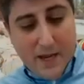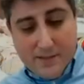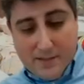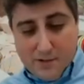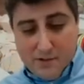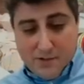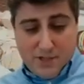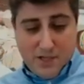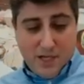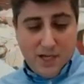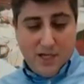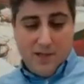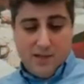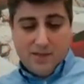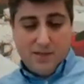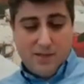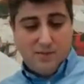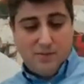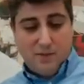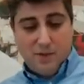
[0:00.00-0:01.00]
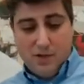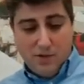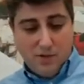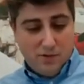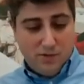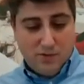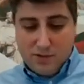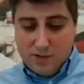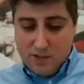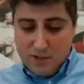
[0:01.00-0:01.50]
as I was saying, this has been
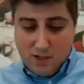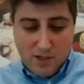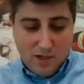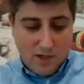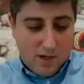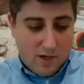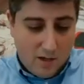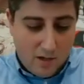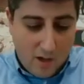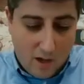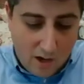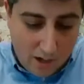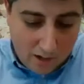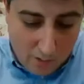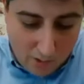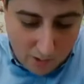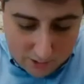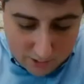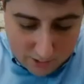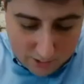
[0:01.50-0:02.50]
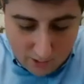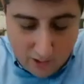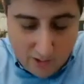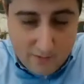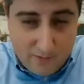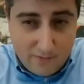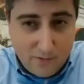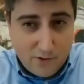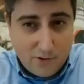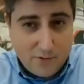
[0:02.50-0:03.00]
used uh, a lot across law
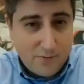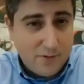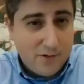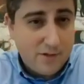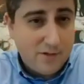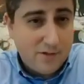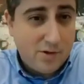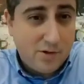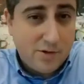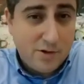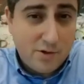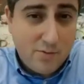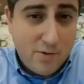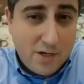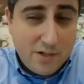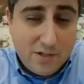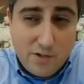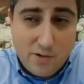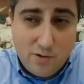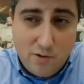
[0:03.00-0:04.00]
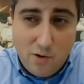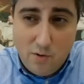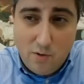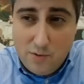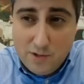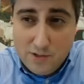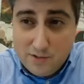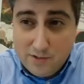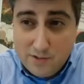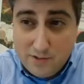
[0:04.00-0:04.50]
enforcement, search and rescue, a whole
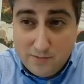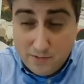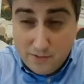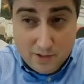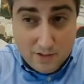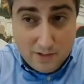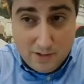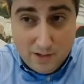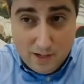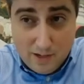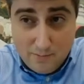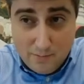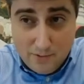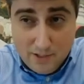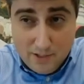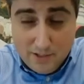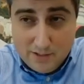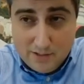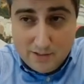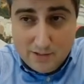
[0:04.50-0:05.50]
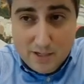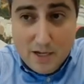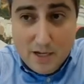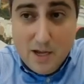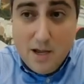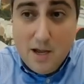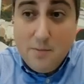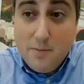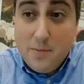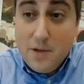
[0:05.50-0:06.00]
bunch of different uh, places.
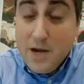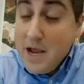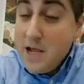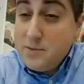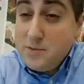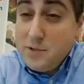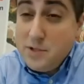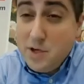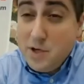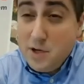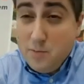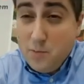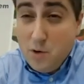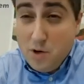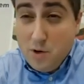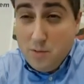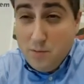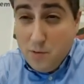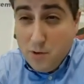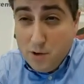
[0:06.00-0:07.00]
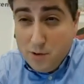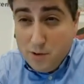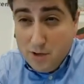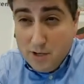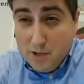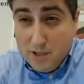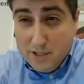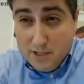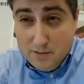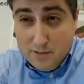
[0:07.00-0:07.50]
But as we talk more and more to
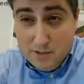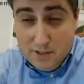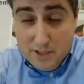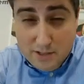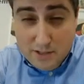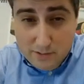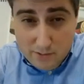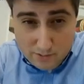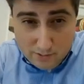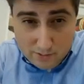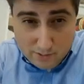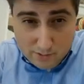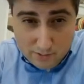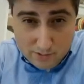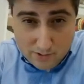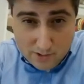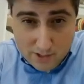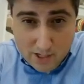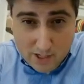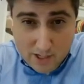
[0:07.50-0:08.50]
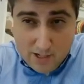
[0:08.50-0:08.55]
our DoD users,